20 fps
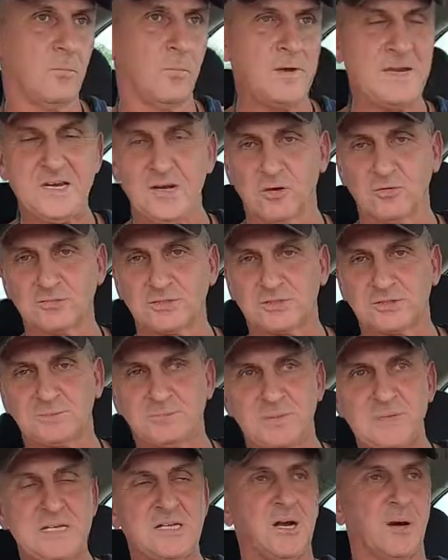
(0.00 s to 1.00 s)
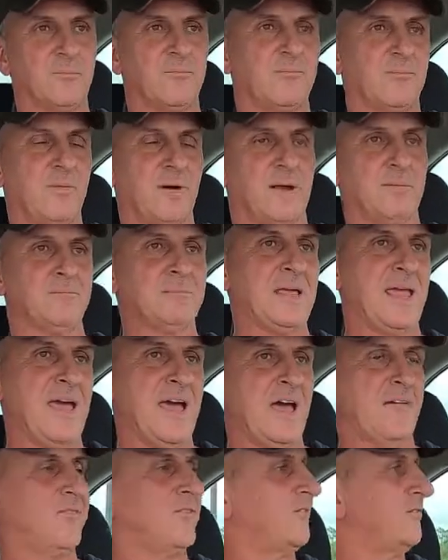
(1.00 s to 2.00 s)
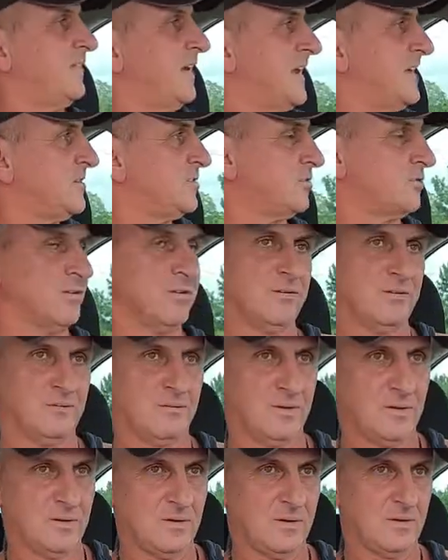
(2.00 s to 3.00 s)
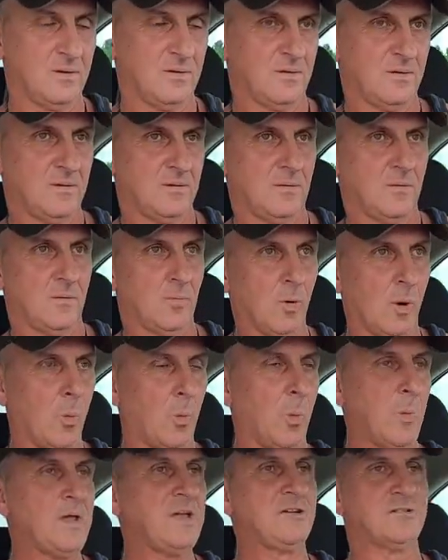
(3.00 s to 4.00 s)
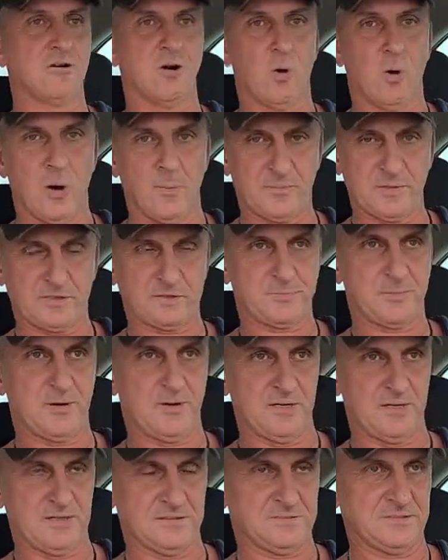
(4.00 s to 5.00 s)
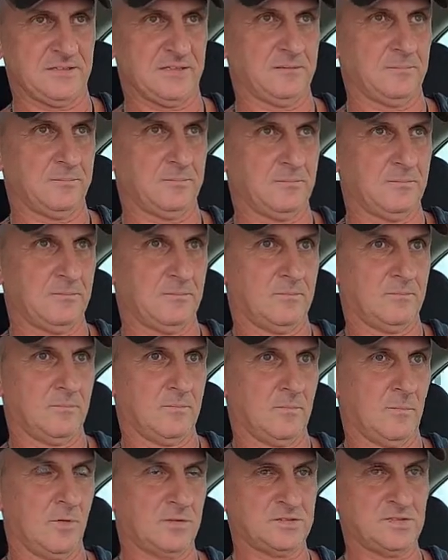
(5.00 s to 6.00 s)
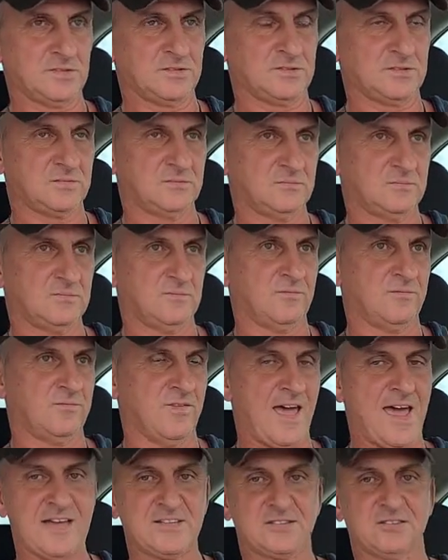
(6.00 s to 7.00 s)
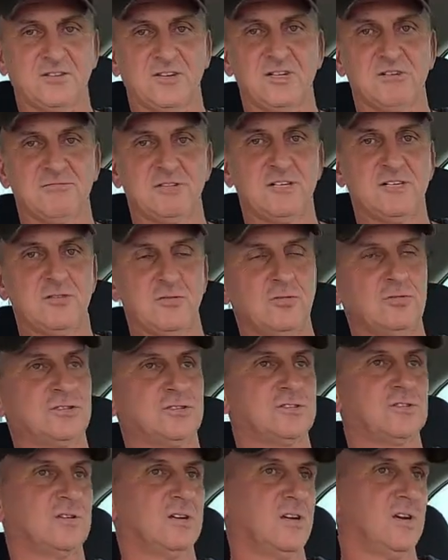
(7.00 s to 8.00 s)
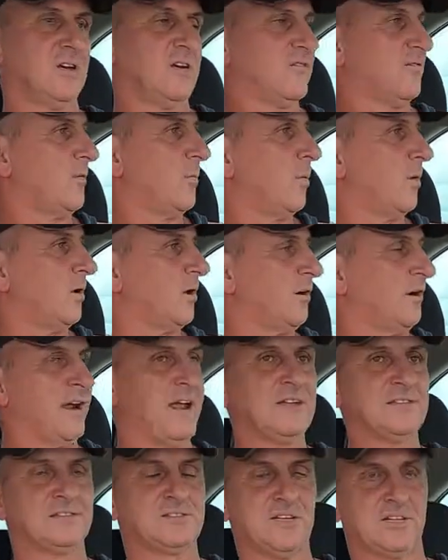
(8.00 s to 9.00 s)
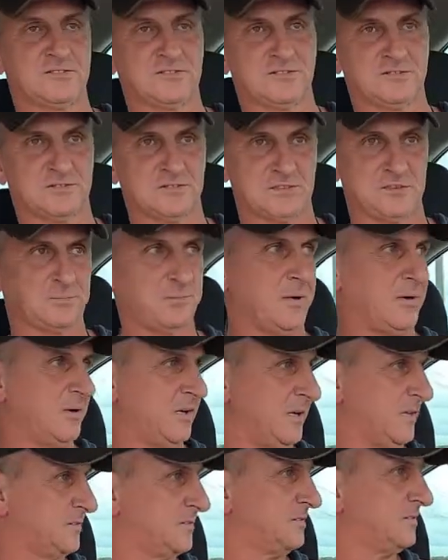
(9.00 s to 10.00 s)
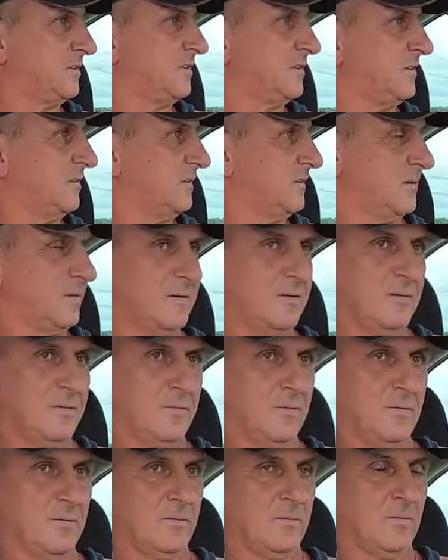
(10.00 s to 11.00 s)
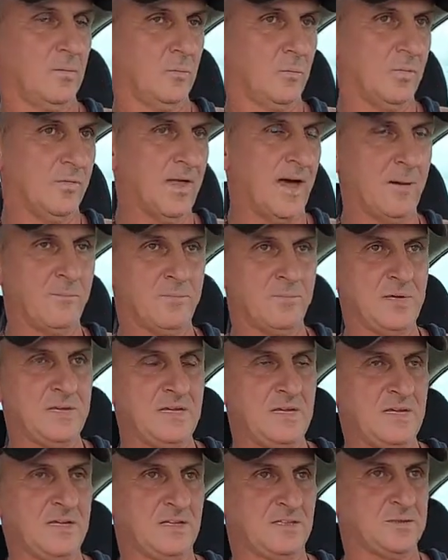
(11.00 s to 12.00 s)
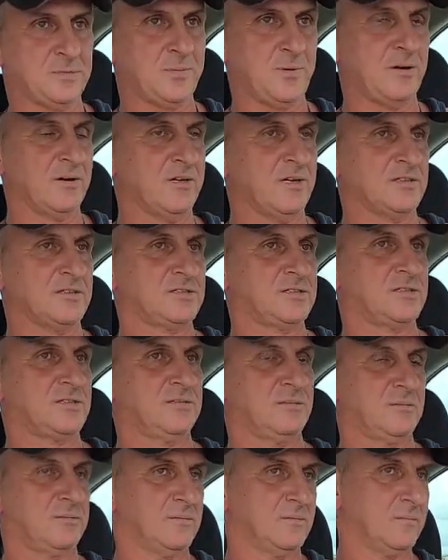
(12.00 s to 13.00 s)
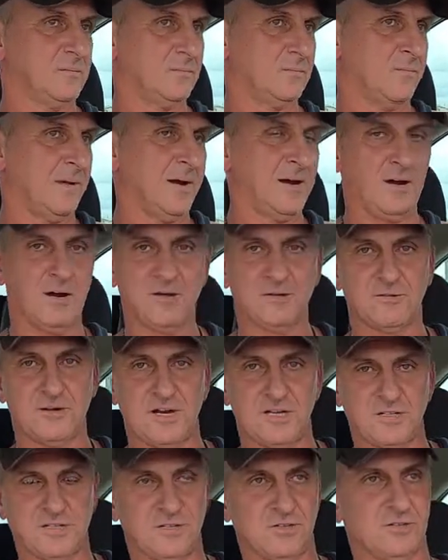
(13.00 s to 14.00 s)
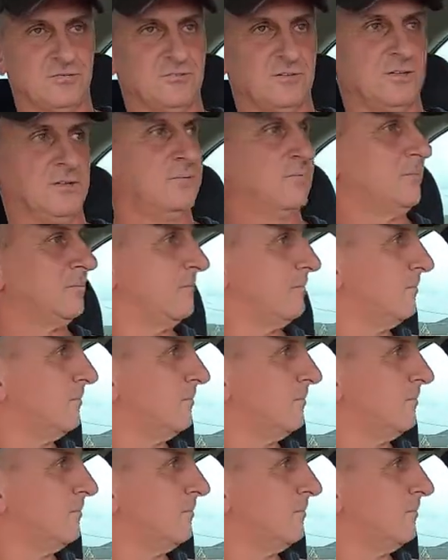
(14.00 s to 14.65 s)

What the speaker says: we don't speak up on behalf of nature, what we grow up experiencing, which is vastly reduced from what our ancestors experienced, will not be experienced by our grandchildren.